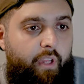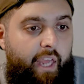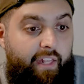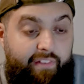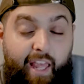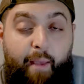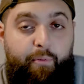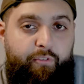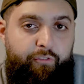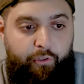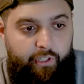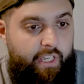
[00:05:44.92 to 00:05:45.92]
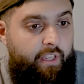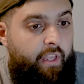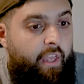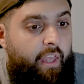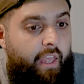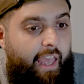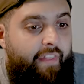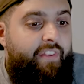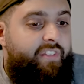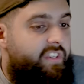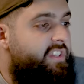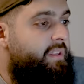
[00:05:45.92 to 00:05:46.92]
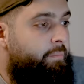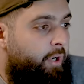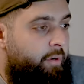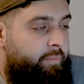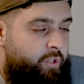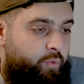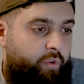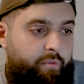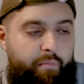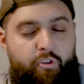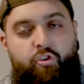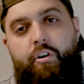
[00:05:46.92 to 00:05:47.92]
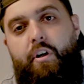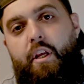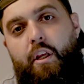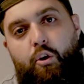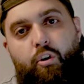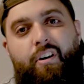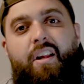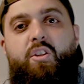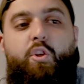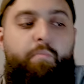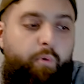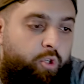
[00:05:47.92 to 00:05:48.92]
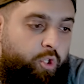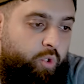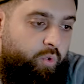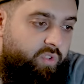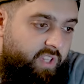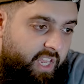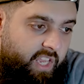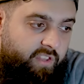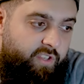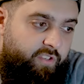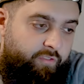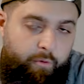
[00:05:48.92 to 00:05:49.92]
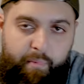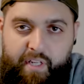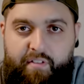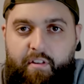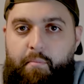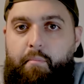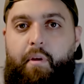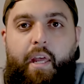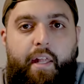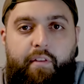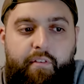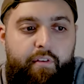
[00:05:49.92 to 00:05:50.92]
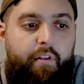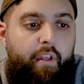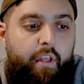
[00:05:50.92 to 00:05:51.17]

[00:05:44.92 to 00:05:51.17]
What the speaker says: adapt fully. And this is the purpose with Midjourney. You're not supposed to take this verbatim and